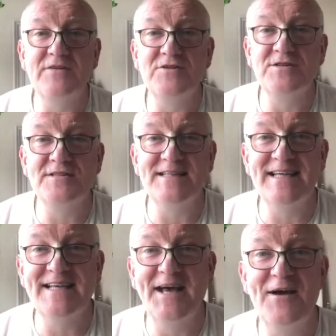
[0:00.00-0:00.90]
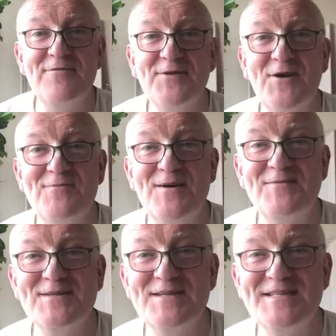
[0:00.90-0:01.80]
just as I say that, I've forgotten what I
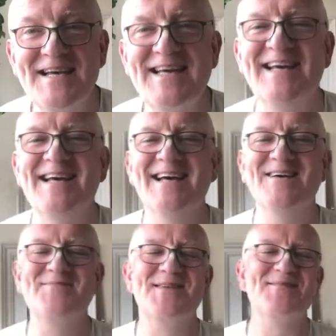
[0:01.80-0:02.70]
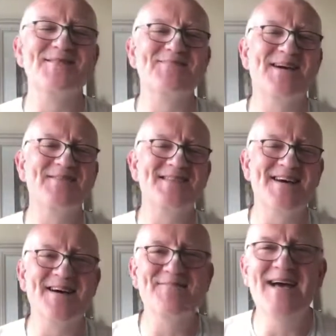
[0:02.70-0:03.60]
was going to say, but it was about
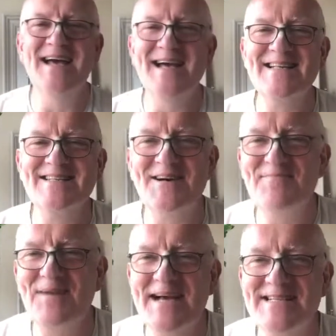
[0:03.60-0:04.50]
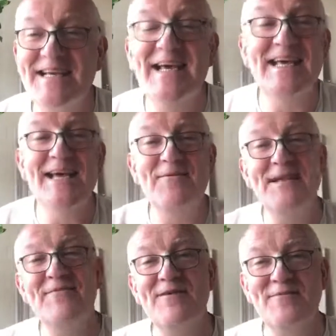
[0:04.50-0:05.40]
time and time passing. Yeah, we
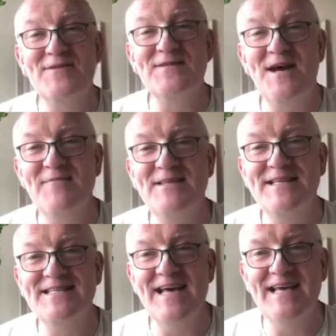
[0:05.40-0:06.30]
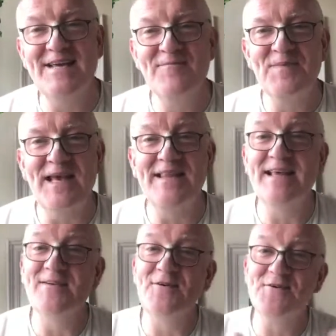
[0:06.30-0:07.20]
never have enough time in the day, and
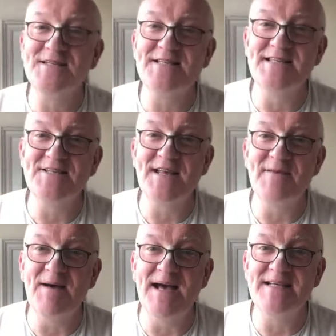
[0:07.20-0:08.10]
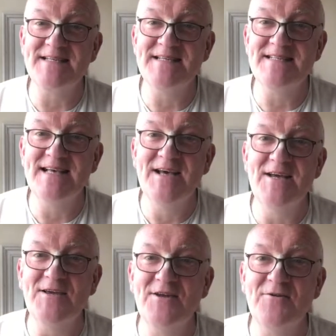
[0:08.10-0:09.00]
then of course as each day passes,
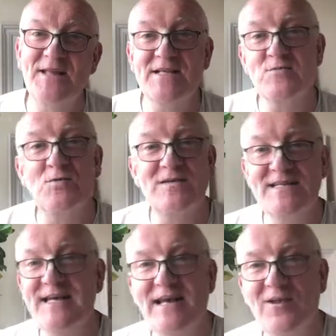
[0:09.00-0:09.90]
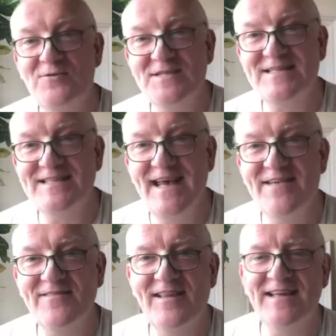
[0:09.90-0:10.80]
that's one day closer to
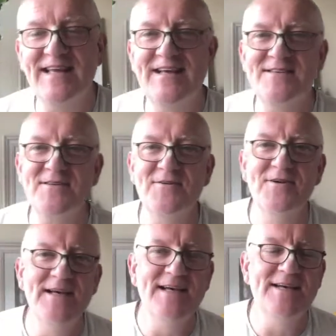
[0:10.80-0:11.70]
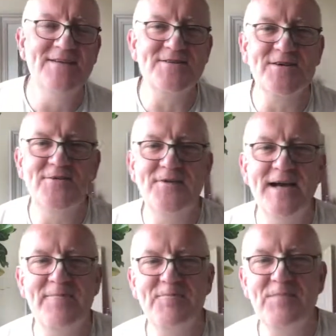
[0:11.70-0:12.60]
death, like that. So
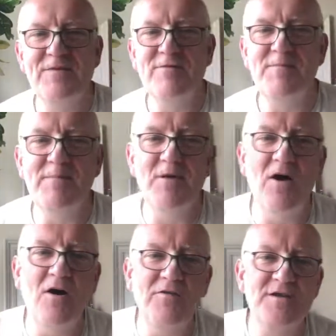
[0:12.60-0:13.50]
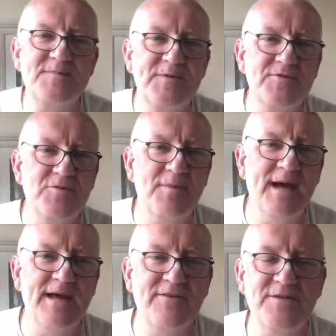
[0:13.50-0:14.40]
for people on the spiritual
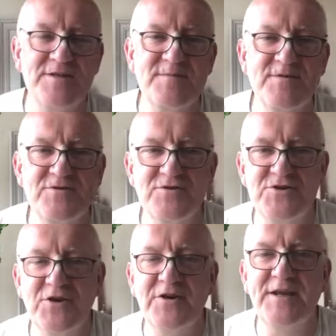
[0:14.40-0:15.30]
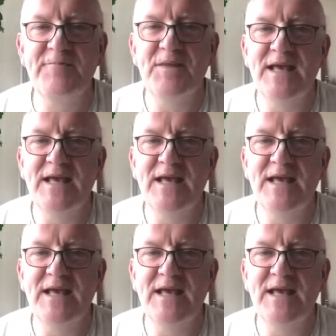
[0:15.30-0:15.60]
path, on the spiritual journey,